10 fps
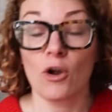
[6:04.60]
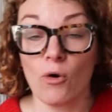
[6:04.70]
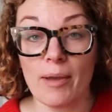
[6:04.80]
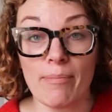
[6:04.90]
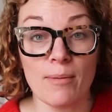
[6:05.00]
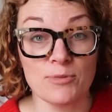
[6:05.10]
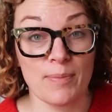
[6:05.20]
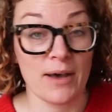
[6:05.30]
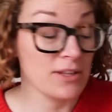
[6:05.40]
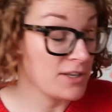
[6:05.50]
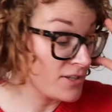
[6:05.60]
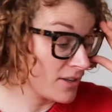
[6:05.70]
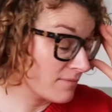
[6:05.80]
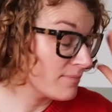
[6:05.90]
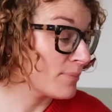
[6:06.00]
Quite pumped about these
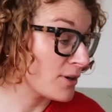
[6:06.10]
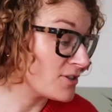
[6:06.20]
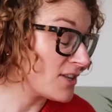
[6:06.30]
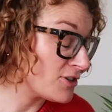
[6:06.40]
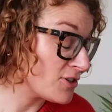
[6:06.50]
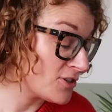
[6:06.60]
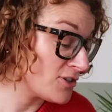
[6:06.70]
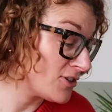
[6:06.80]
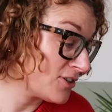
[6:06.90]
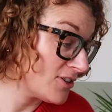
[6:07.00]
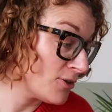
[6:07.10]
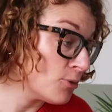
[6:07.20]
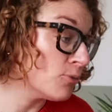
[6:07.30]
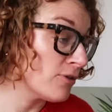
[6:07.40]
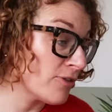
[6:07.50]
because they're just,
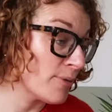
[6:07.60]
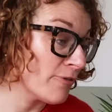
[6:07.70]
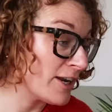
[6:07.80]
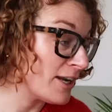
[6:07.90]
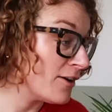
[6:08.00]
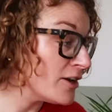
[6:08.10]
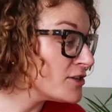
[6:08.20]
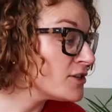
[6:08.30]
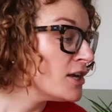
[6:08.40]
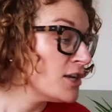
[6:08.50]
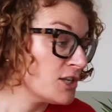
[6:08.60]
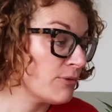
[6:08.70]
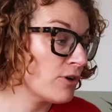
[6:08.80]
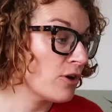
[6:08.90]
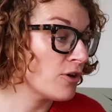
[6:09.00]
all of them are really nice. So
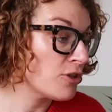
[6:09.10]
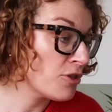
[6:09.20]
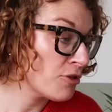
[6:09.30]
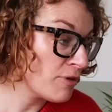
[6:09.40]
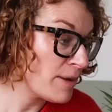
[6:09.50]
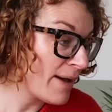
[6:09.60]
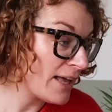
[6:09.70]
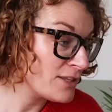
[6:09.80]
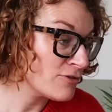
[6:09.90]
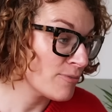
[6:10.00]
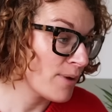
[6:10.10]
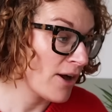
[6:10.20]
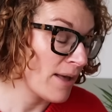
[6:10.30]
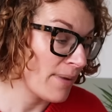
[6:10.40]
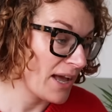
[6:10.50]
we've got 3 patterns from
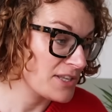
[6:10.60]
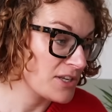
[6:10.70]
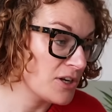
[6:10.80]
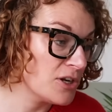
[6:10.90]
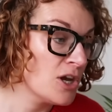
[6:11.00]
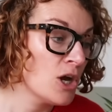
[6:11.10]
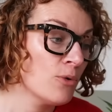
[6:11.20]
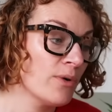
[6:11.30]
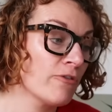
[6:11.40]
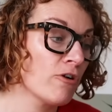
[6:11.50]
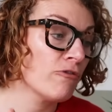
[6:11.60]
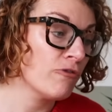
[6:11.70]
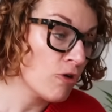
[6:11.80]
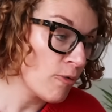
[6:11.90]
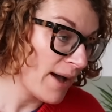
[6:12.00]
Iron Pattern. We've got
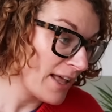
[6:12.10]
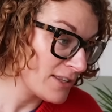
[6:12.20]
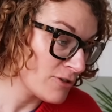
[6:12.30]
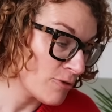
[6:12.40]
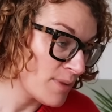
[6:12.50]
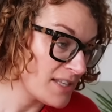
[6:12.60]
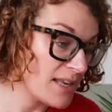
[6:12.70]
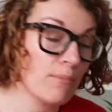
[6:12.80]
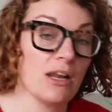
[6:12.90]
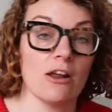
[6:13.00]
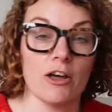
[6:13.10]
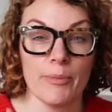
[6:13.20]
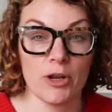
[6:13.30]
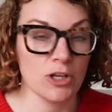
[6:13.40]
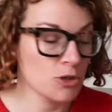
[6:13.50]
4 patterns from the assembly line.
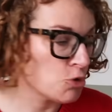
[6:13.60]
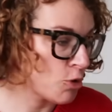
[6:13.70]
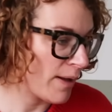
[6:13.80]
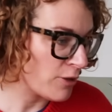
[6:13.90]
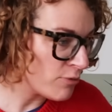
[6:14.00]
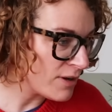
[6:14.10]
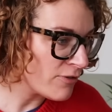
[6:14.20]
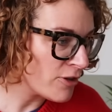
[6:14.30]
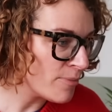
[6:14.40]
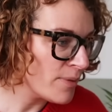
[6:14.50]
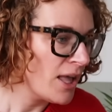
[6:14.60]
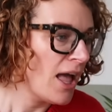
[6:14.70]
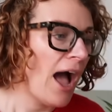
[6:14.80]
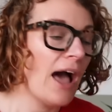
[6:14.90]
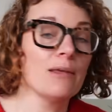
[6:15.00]
I'm only gonna talk about 3 of them.
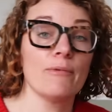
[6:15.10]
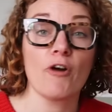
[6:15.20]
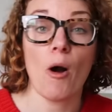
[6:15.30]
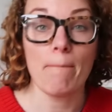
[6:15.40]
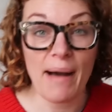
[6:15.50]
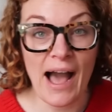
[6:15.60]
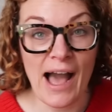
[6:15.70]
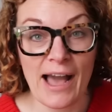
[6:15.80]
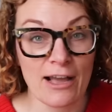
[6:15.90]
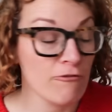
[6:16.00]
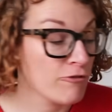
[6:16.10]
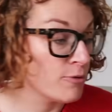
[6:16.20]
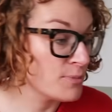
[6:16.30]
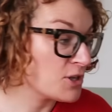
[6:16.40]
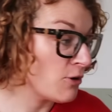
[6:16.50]
And then we've got a bag
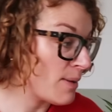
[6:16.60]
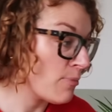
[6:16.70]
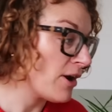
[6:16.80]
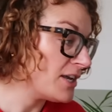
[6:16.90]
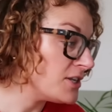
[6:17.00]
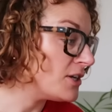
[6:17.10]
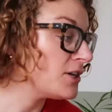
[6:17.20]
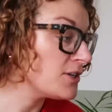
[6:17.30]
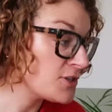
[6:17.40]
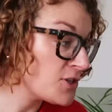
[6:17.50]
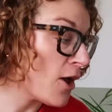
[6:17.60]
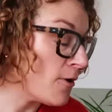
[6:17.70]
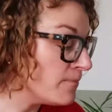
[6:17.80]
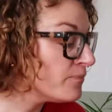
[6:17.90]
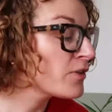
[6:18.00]
from So Liberated.
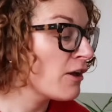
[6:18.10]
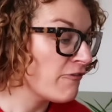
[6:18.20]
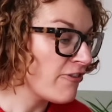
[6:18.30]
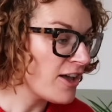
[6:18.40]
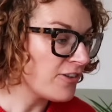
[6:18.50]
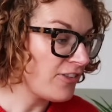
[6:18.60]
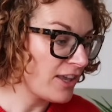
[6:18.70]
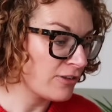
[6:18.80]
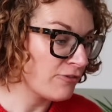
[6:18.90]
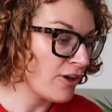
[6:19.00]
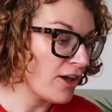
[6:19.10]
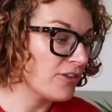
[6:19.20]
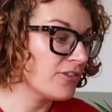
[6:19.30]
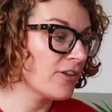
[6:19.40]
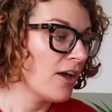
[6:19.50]
So first things
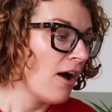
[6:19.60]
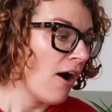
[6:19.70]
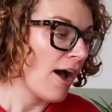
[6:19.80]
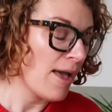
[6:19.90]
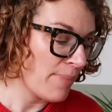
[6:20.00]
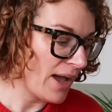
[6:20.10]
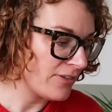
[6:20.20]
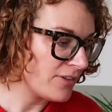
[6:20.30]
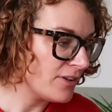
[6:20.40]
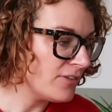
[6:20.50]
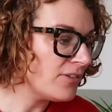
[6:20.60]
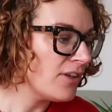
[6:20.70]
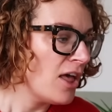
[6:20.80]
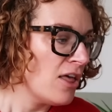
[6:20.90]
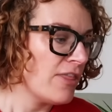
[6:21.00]
first, Iron
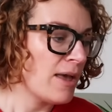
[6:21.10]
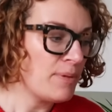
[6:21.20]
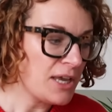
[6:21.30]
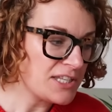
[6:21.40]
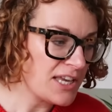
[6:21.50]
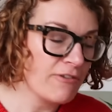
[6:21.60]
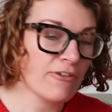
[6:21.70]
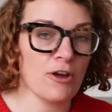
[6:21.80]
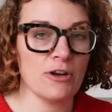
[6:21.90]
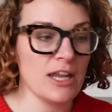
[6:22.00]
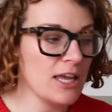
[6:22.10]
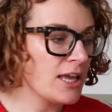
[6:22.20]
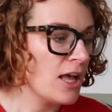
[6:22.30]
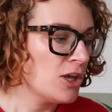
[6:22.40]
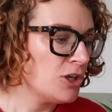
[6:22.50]
Patterns. They're PDF
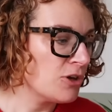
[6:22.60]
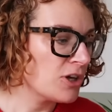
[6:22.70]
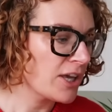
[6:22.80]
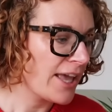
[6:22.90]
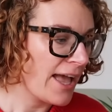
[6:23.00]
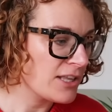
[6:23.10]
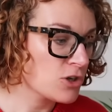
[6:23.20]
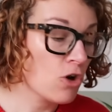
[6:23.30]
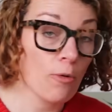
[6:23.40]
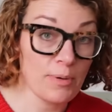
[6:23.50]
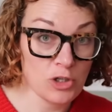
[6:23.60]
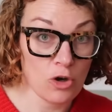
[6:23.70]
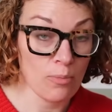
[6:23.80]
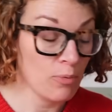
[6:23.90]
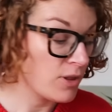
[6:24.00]
only. You can get copy
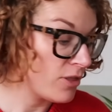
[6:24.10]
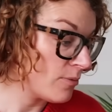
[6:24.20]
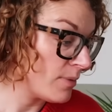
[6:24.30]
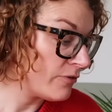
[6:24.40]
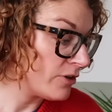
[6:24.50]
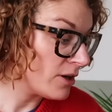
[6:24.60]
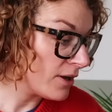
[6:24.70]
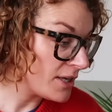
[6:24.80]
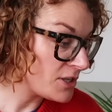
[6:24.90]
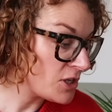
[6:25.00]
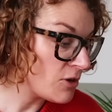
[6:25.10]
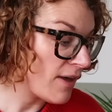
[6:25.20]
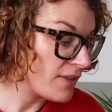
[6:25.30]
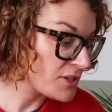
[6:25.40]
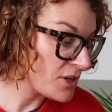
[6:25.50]
shop with them if you'd like to.
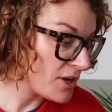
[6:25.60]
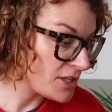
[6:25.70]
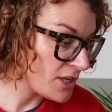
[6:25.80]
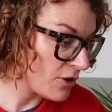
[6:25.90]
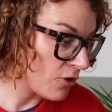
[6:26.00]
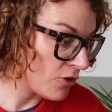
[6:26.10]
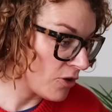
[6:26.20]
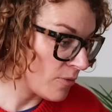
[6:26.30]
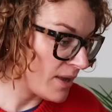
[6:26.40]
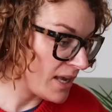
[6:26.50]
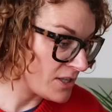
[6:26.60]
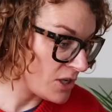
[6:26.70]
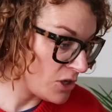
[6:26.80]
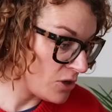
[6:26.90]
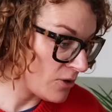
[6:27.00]
And the sizing on them is a
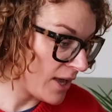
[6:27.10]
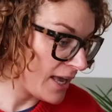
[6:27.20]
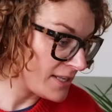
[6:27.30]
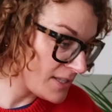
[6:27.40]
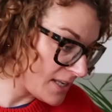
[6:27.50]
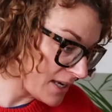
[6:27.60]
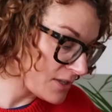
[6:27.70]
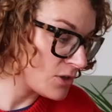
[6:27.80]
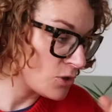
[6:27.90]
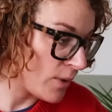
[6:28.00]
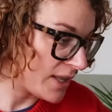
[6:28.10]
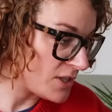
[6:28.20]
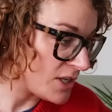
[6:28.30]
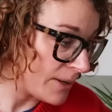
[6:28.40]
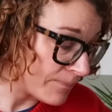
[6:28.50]
UK 6 to
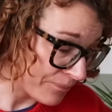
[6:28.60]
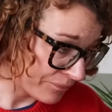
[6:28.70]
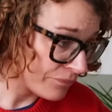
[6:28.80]
20.